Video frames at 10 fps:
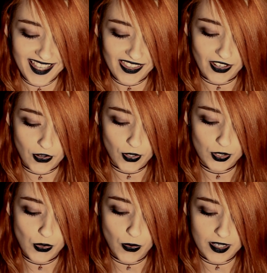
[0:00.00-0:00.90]
The curled
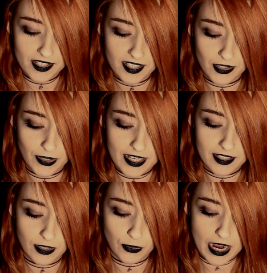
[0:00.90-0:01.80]
horns that grace
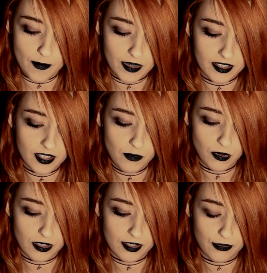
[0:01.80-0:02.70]
the ram are
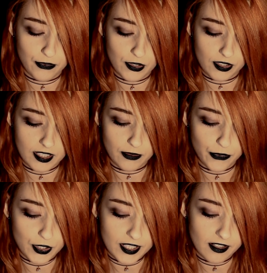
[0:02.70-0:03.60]
symbols of
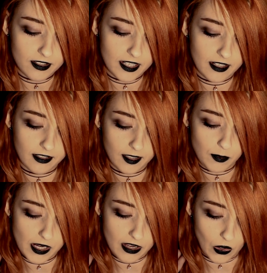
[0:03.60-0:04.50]
fertility and
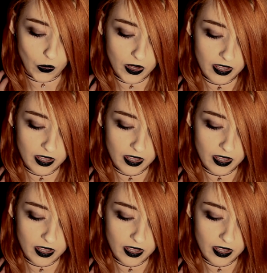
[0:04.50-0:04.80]
libido.